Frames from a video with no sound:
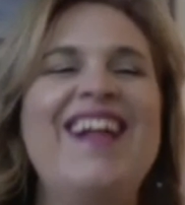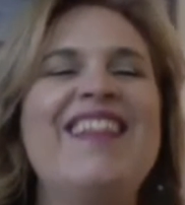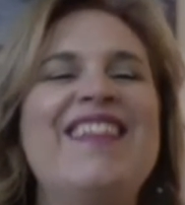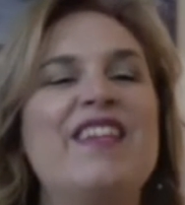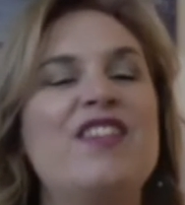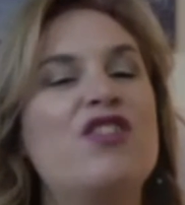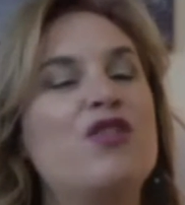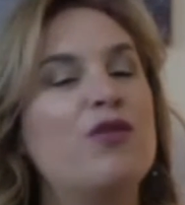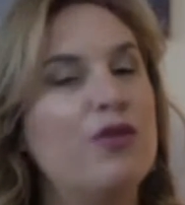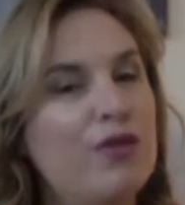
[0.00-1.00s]
this
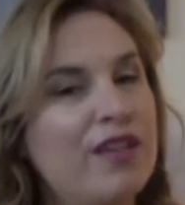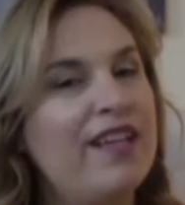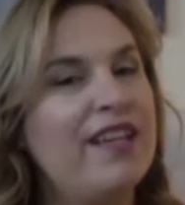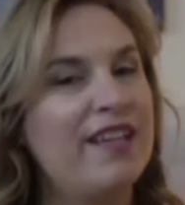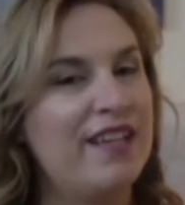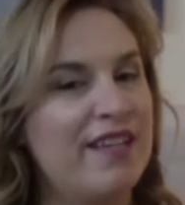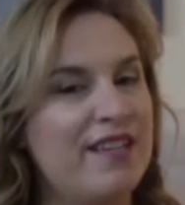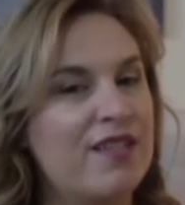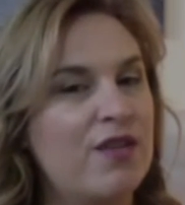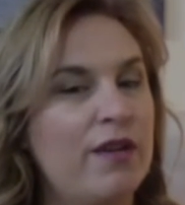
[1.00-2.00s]
truly
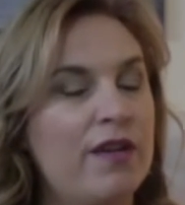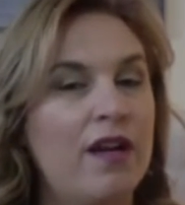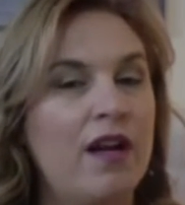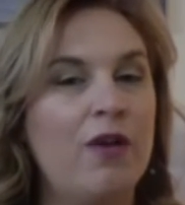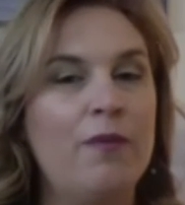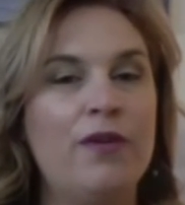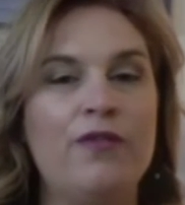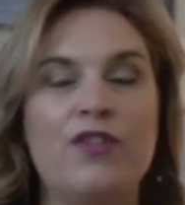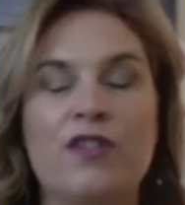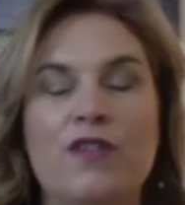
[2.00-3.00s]
is going to help you
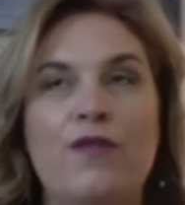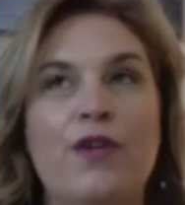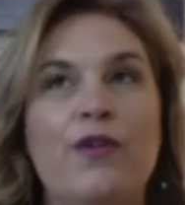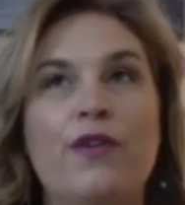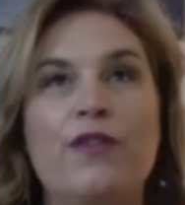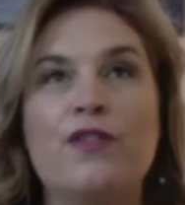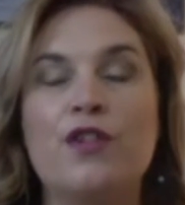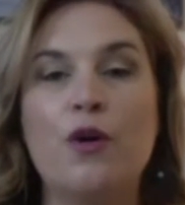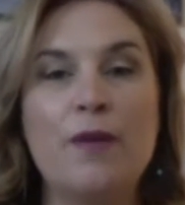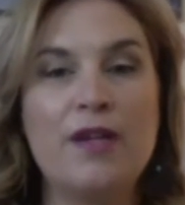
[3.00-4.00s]
just feel
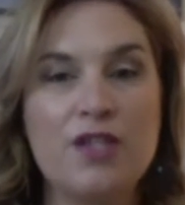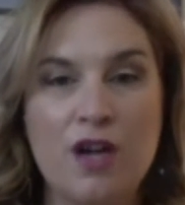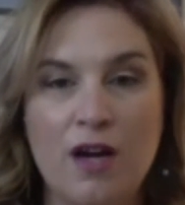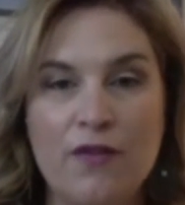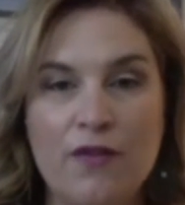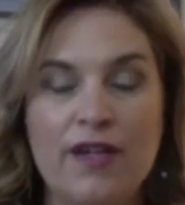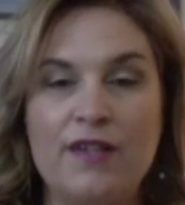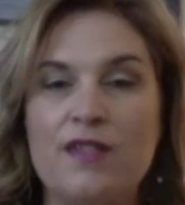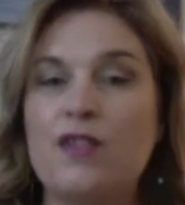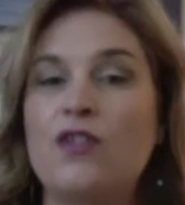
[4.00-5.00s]
so much
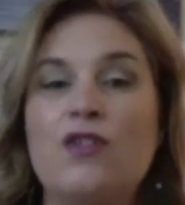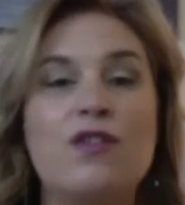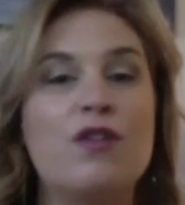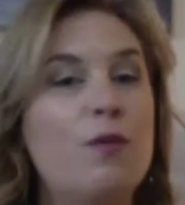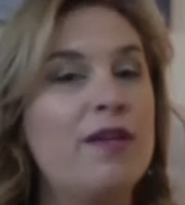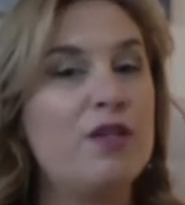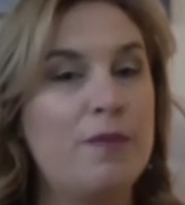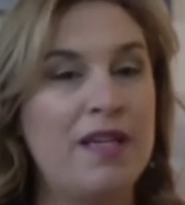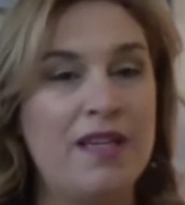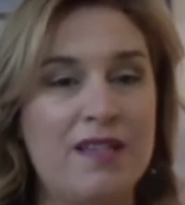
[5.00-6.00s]
confidence, so much
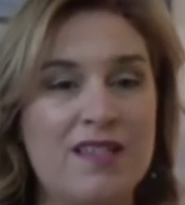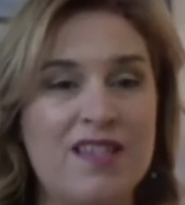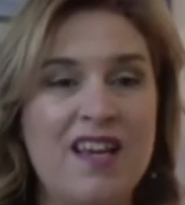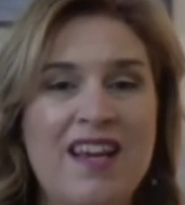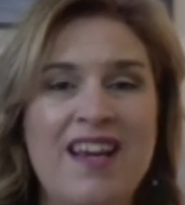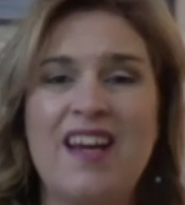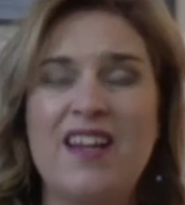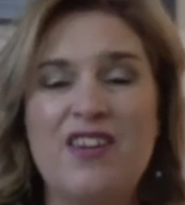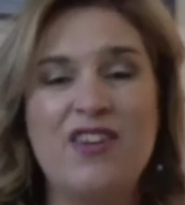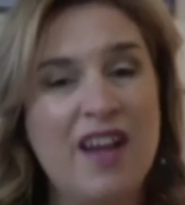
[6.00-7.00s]
peace, and
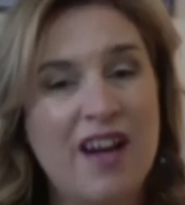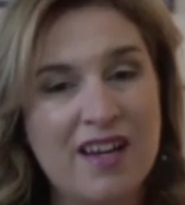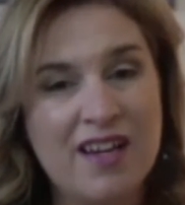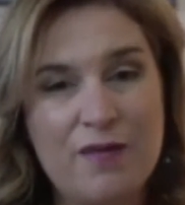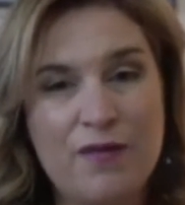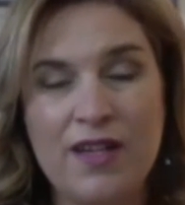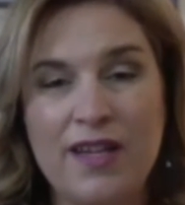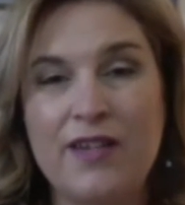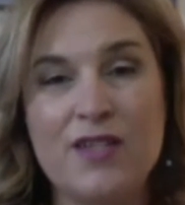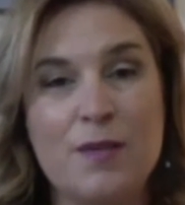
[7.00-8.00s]
then you're not going to feel
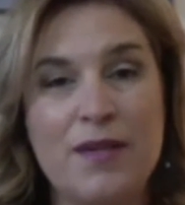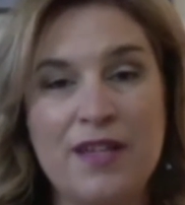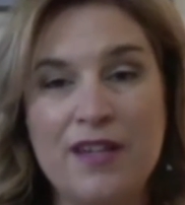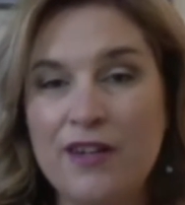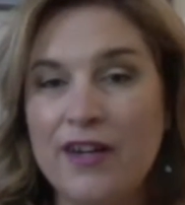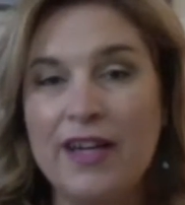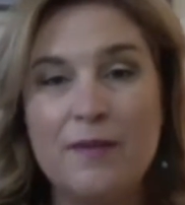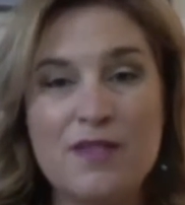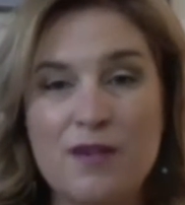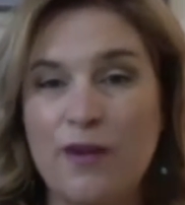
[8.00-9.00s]
like you're spinning your
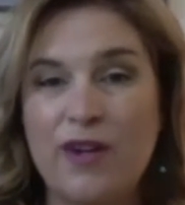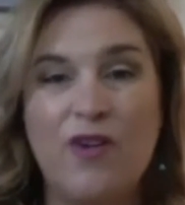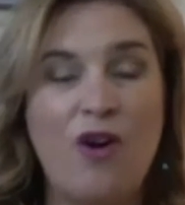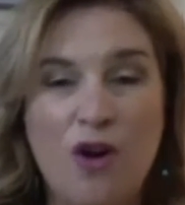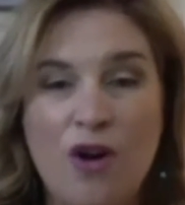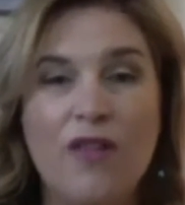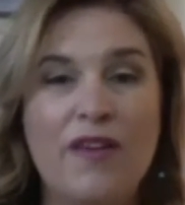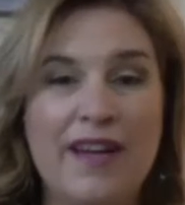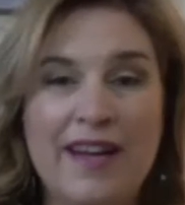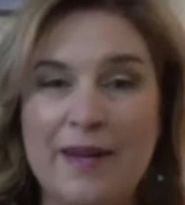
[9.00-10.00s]
hamster wheel all the
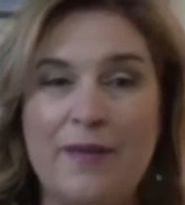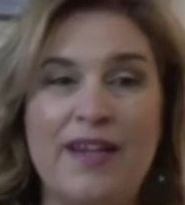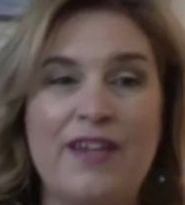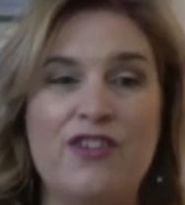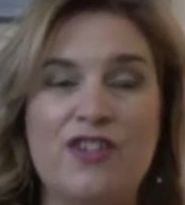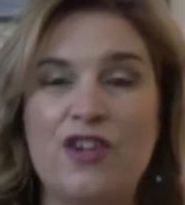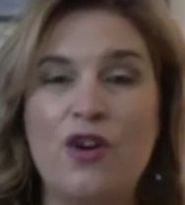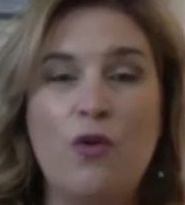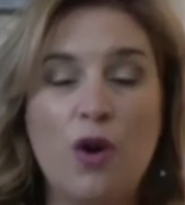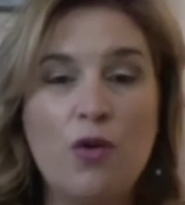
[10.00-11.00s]
time, like you're just
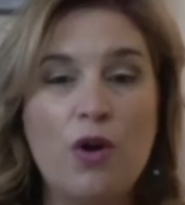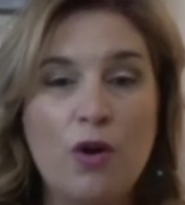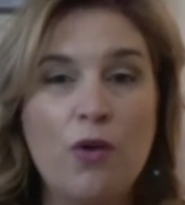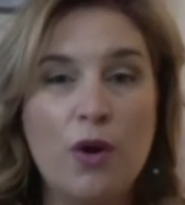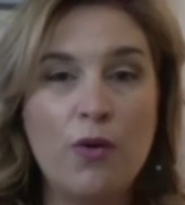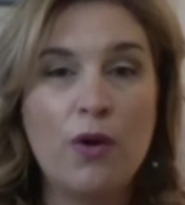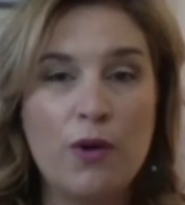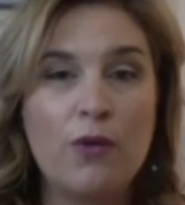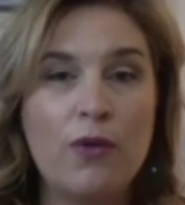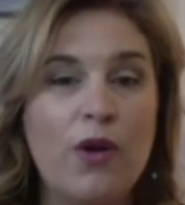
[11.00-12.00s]
go, go, go, go, go, go,
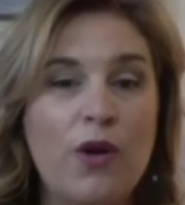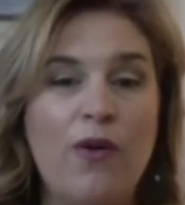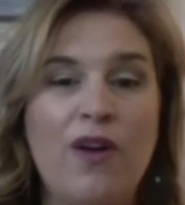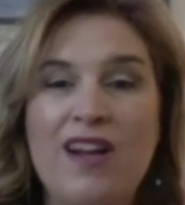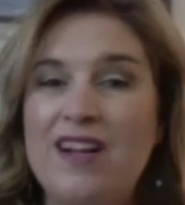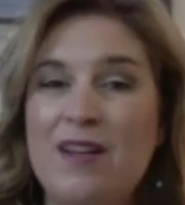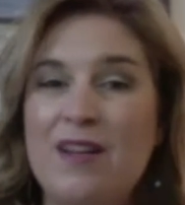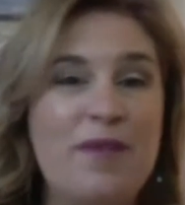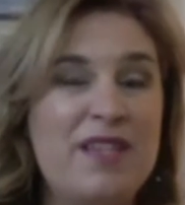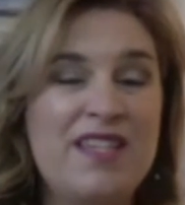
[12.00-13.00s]
go, go, go.
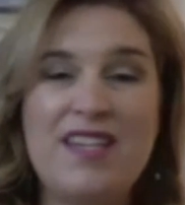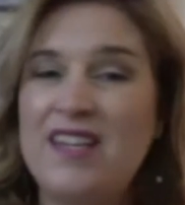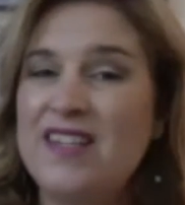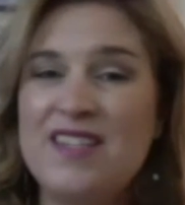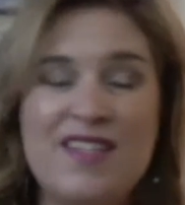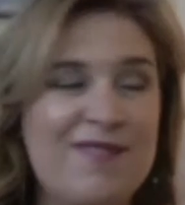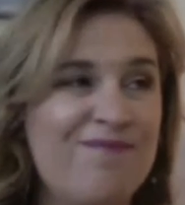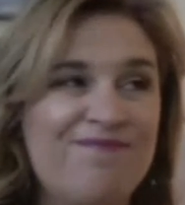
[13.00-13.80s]
Busyness,